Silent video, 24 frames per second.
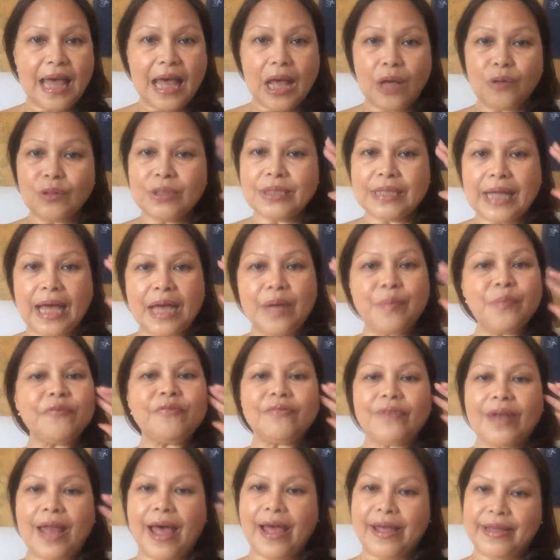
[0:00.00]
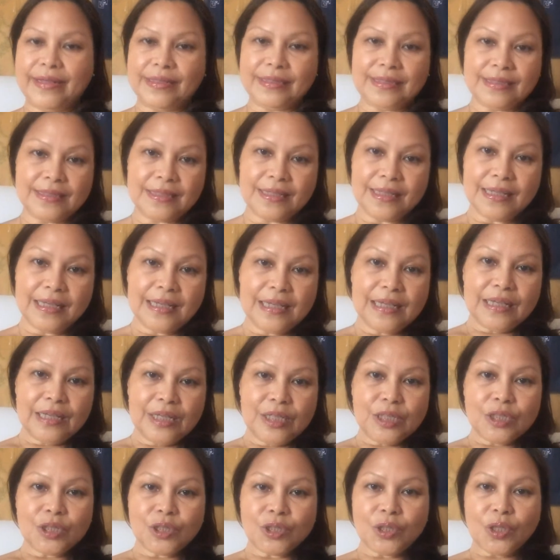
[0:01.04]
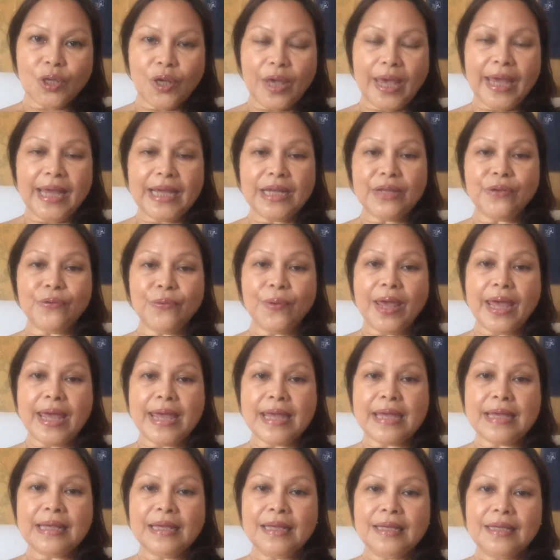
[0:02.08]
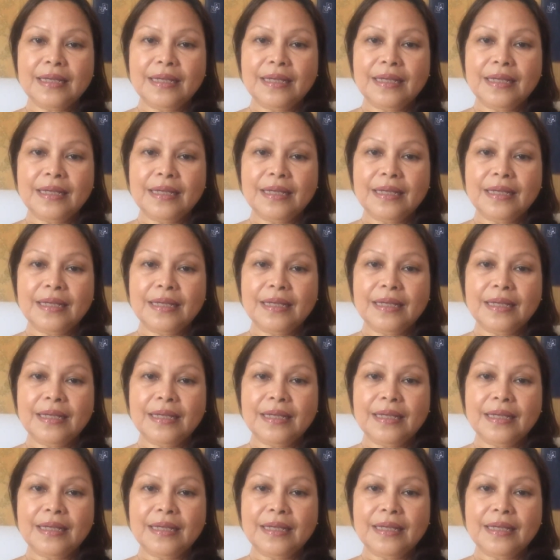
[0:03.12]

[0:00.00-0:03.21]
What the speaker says: how time flies. So anyway,